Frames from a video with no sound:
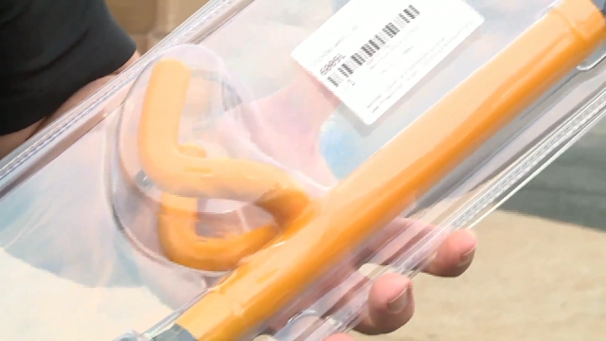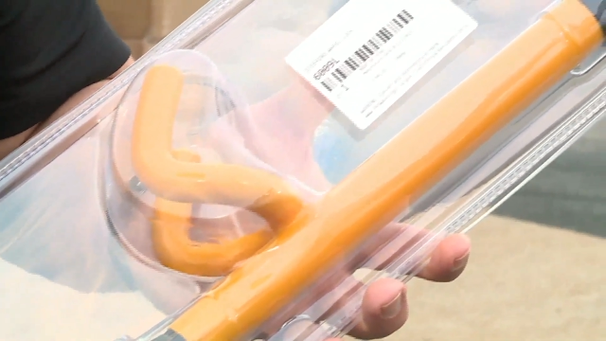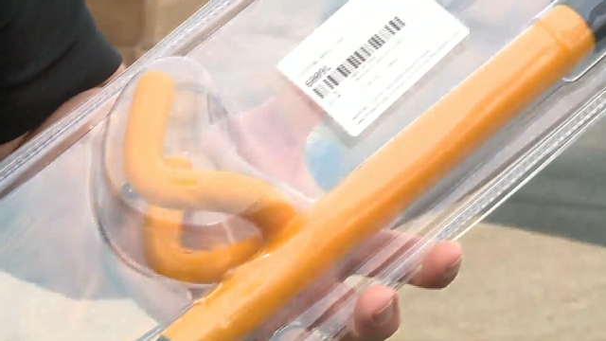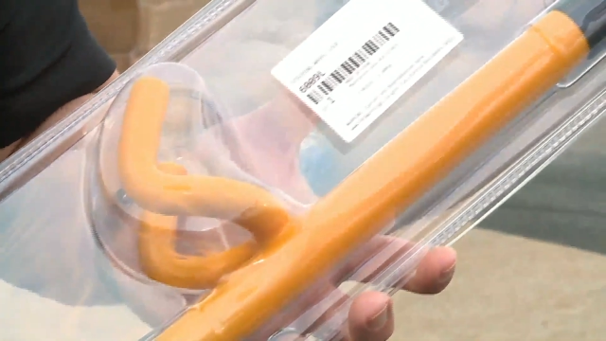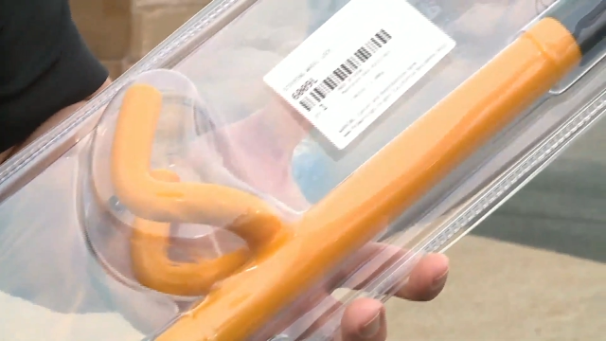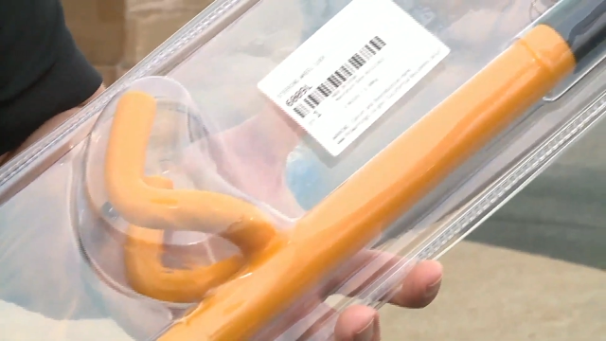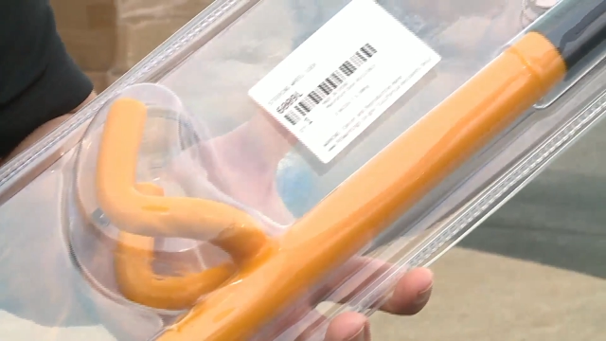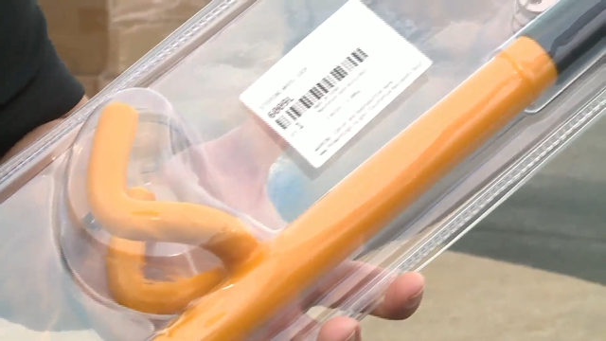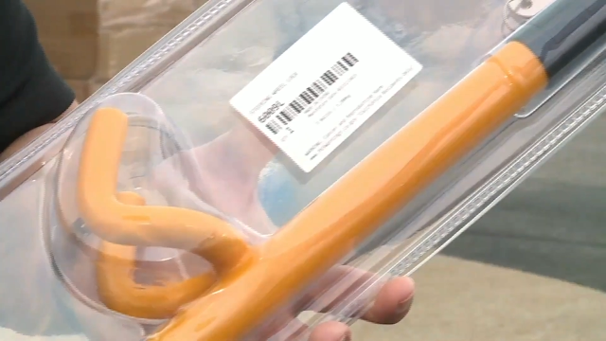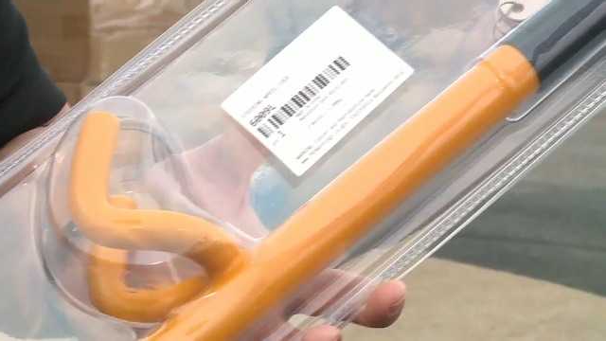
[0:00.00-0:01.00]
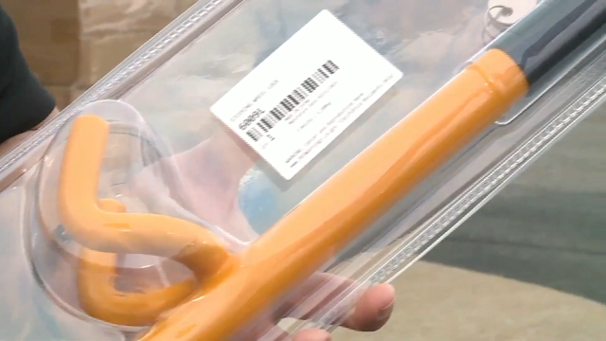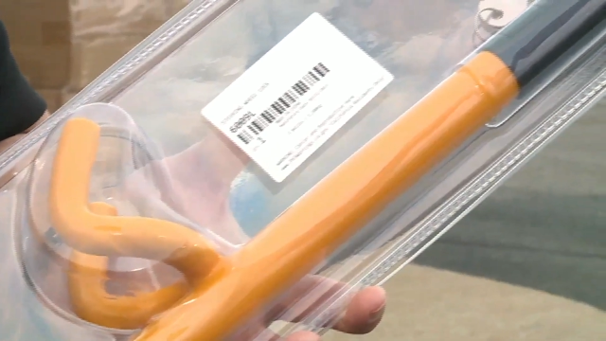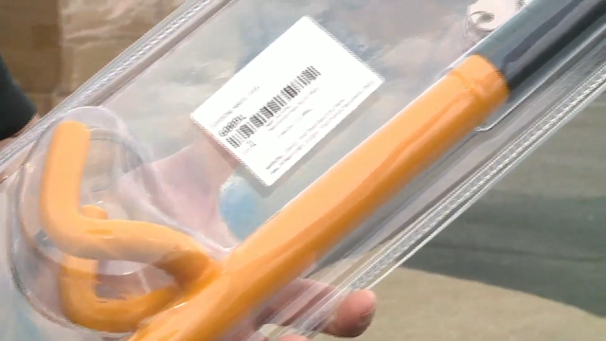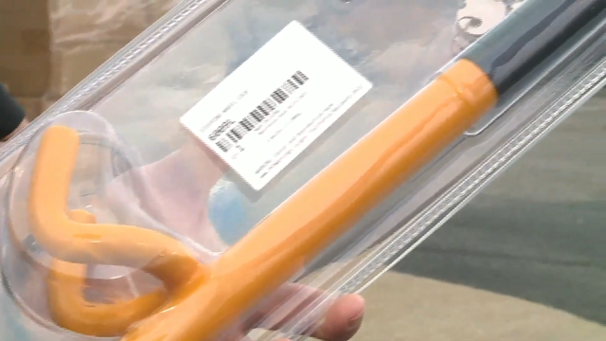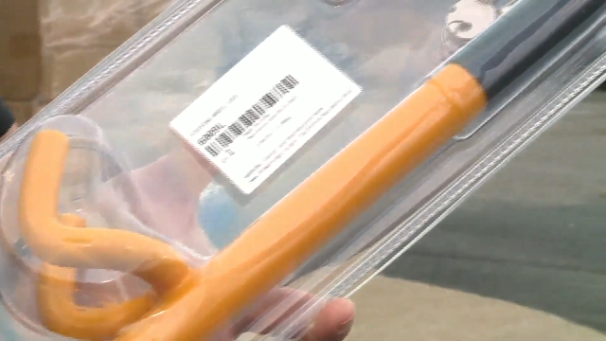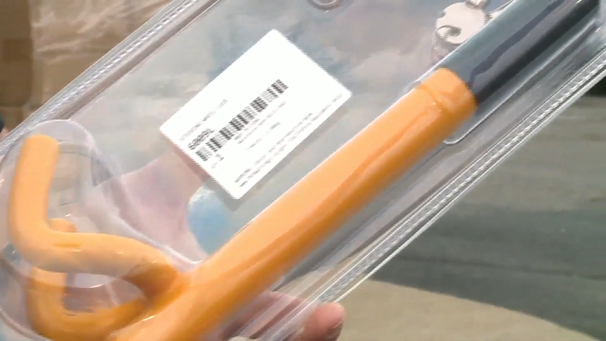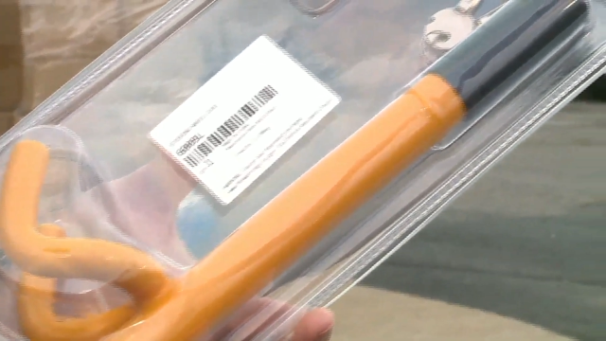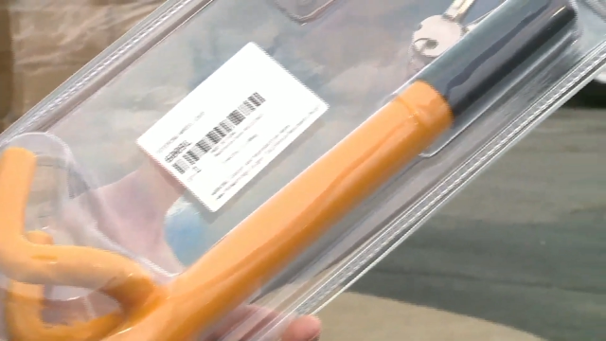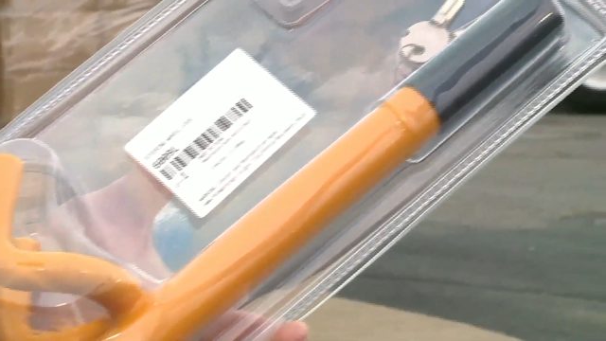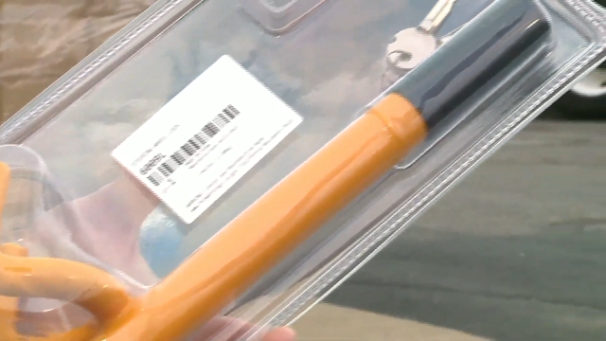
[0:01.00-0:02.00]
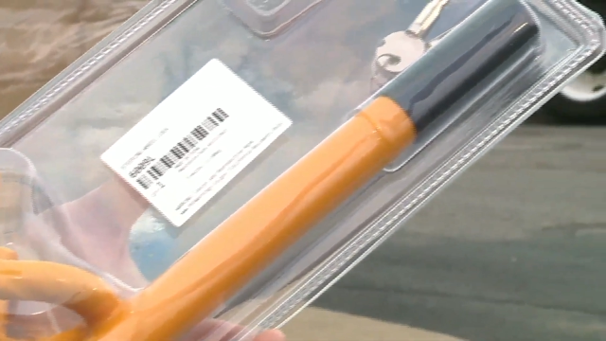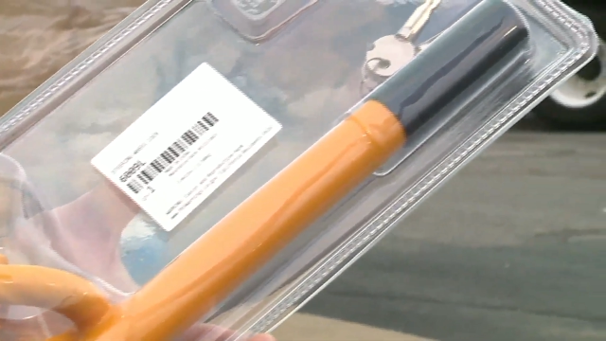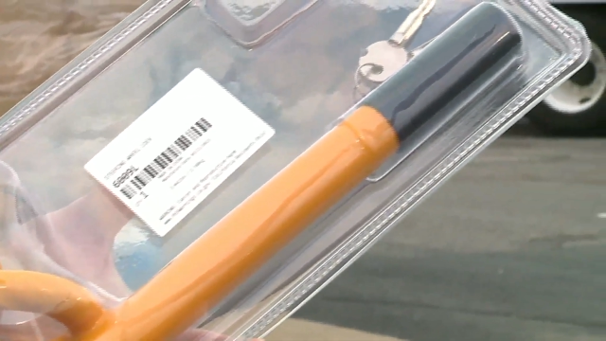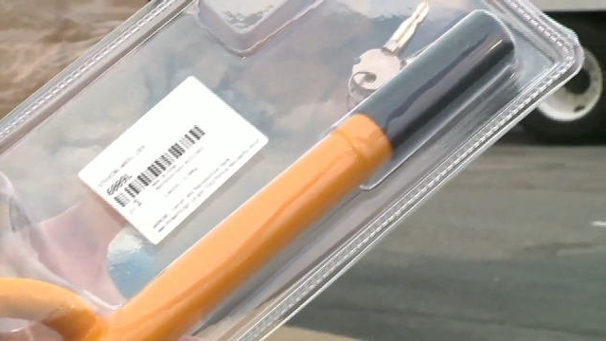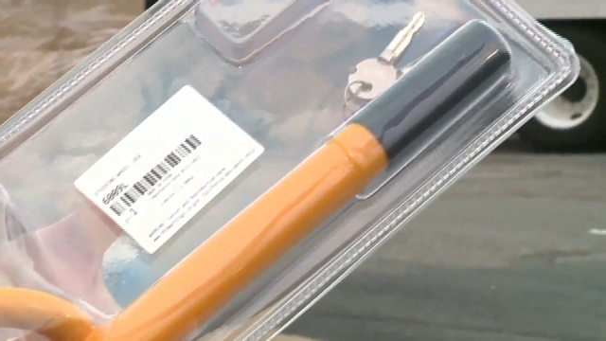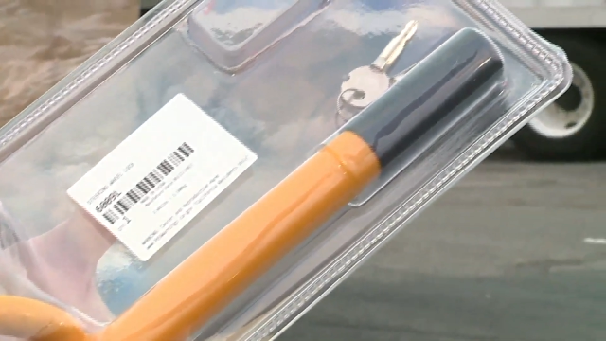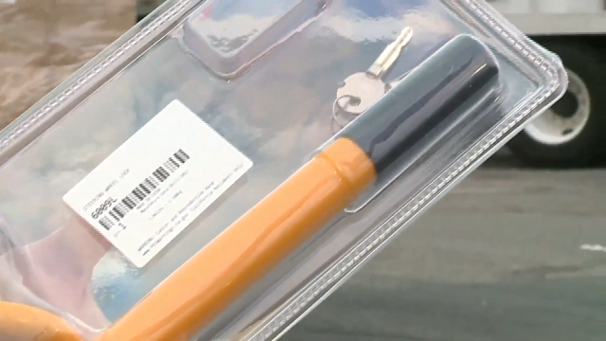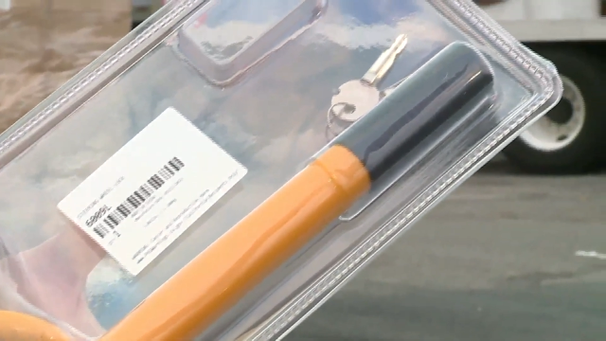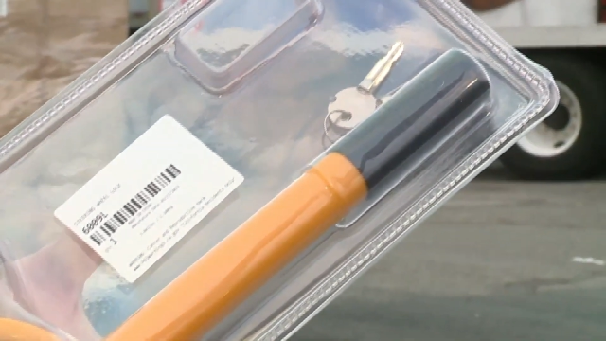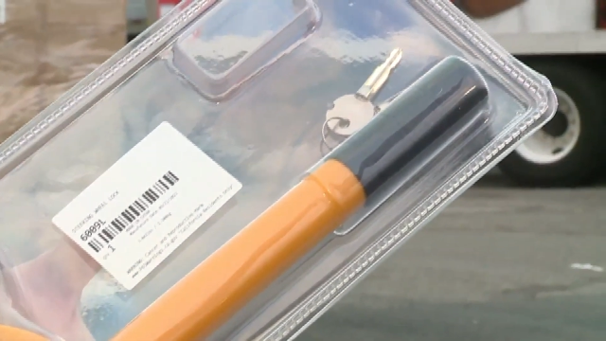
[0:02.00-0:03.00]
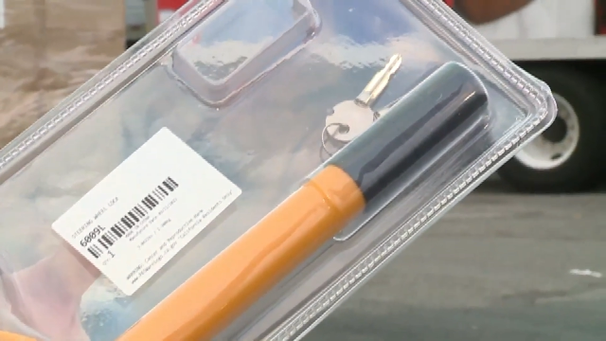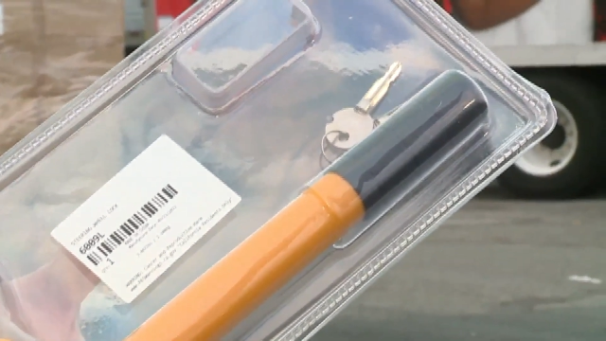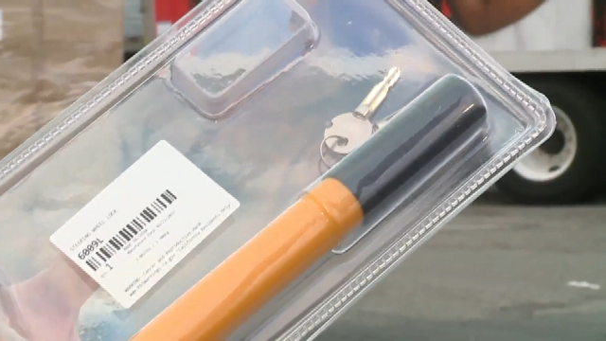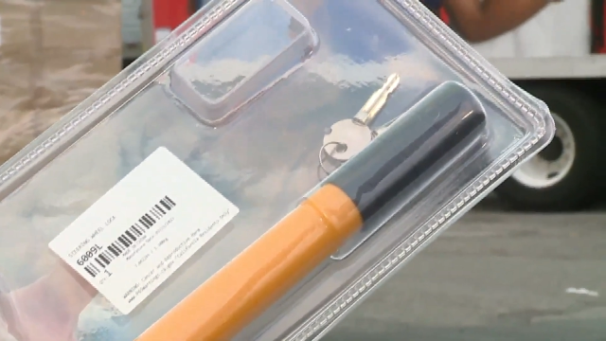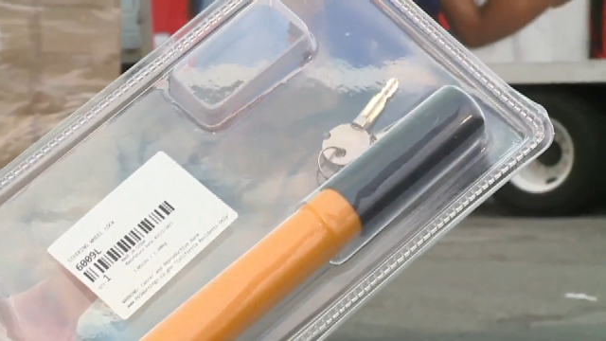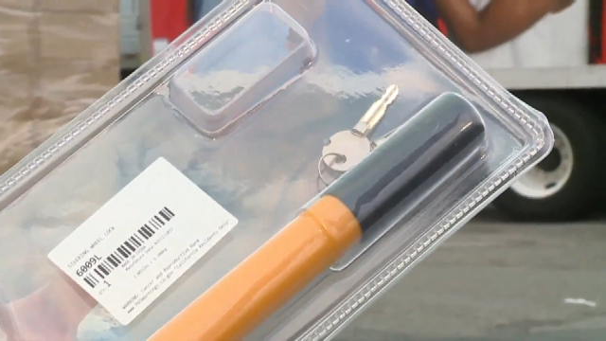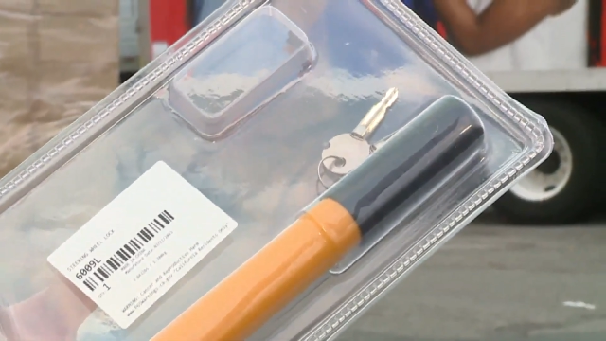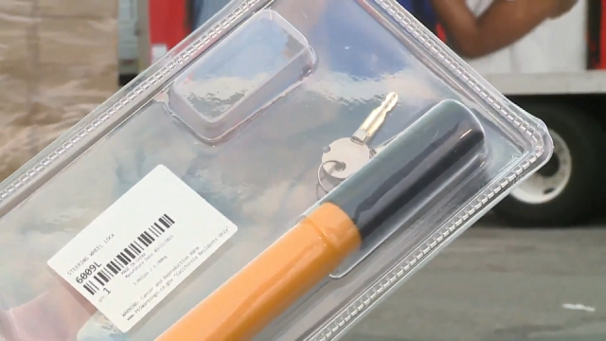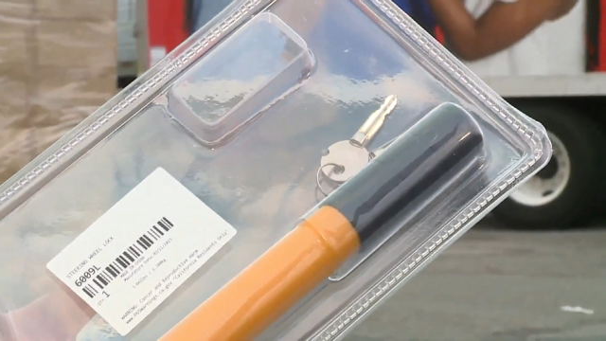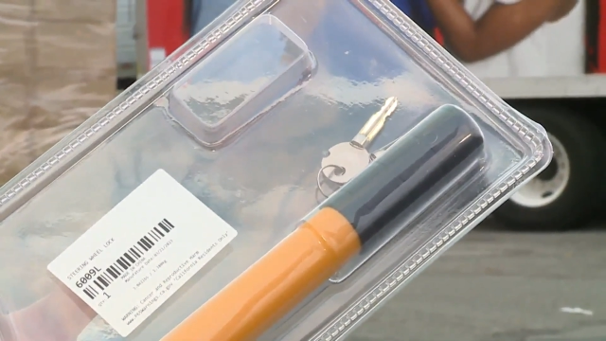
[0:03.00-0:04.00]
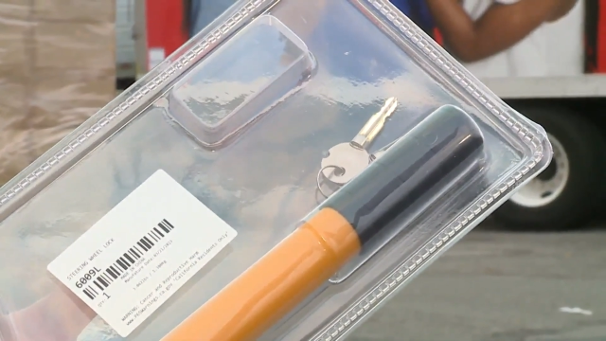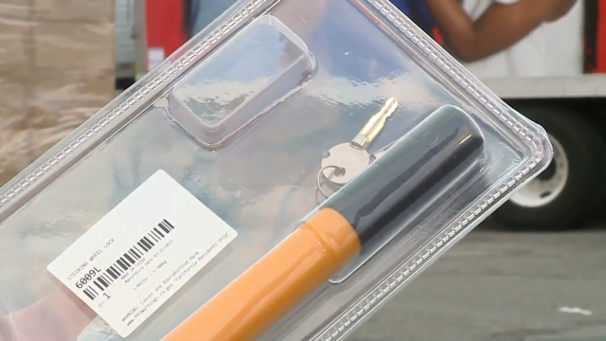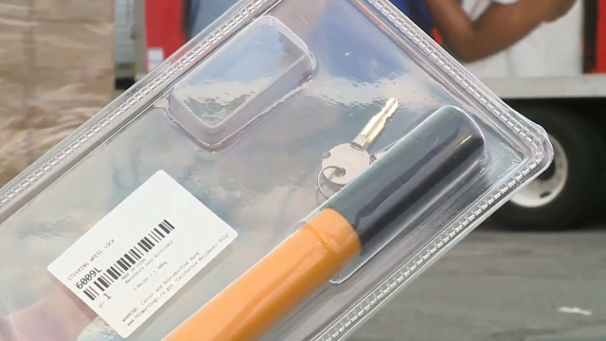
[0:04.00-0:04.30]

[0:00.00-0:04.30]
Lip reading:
[unreadable: no face in view]